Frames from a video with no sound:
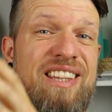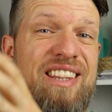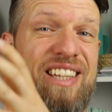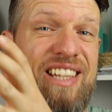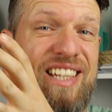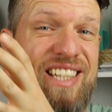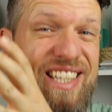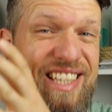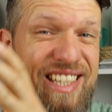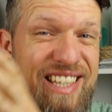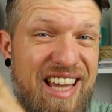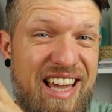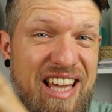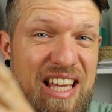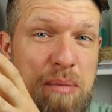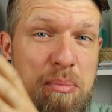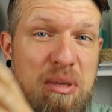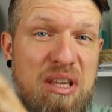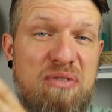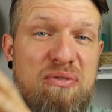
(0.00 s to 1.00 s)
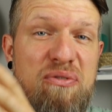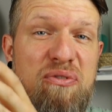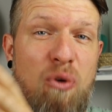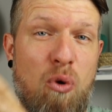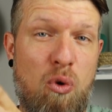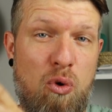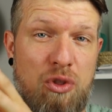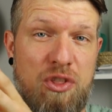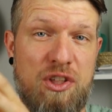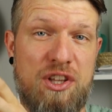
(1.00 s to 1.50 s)
the day
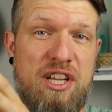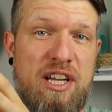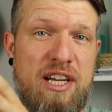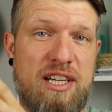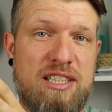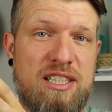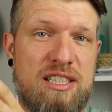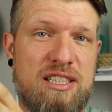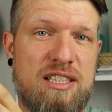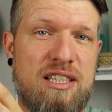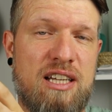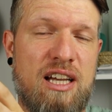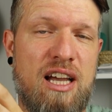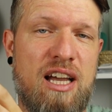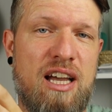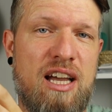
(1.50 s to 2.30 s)
before the test,